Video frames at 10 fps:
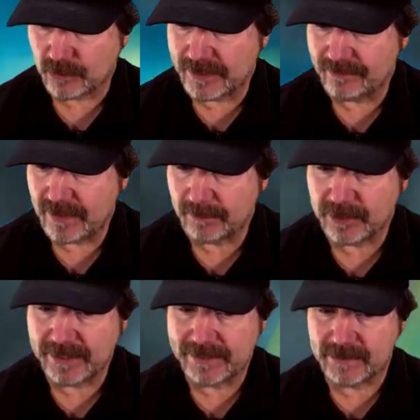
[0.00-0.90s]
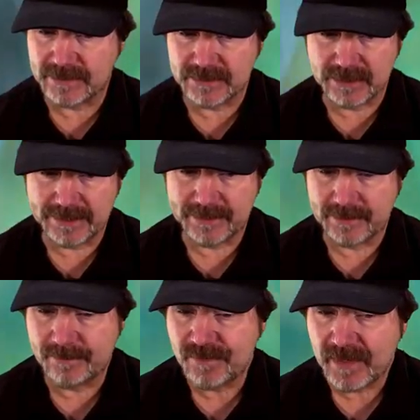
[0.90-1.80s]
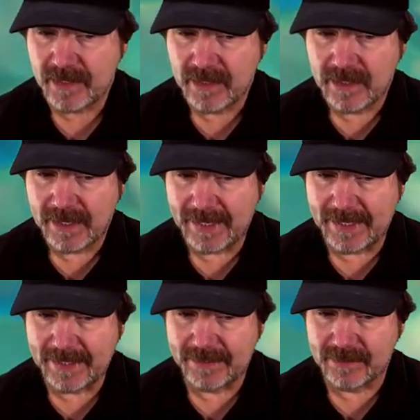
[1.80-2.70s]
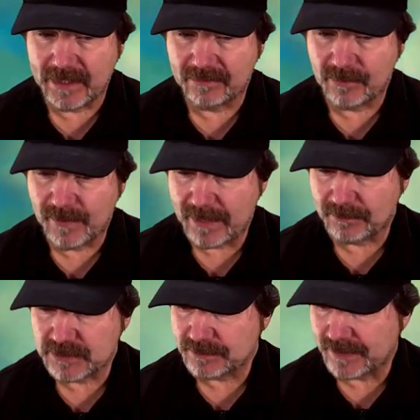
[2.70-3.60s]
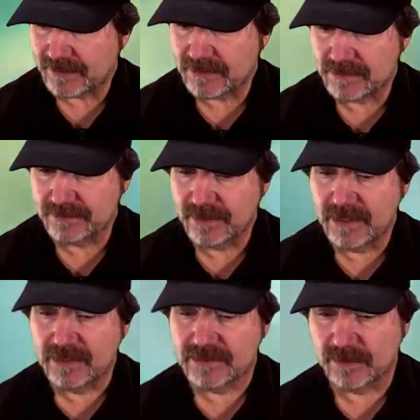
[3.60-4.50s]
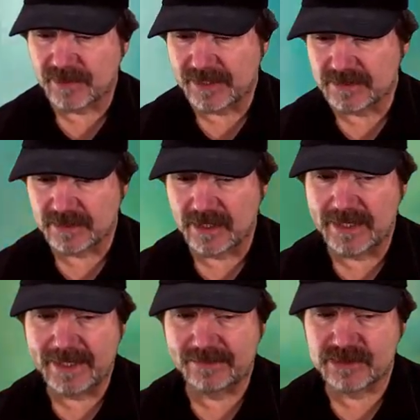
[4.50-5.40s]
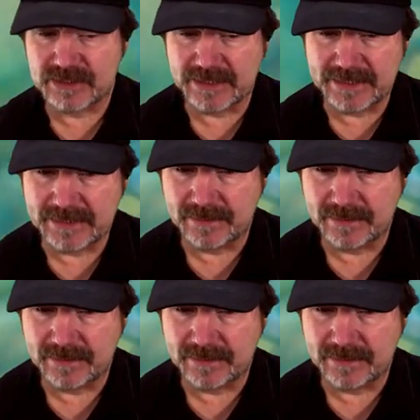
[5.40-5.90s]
fabricator designer. And uh, from that perspective, some things that I have seen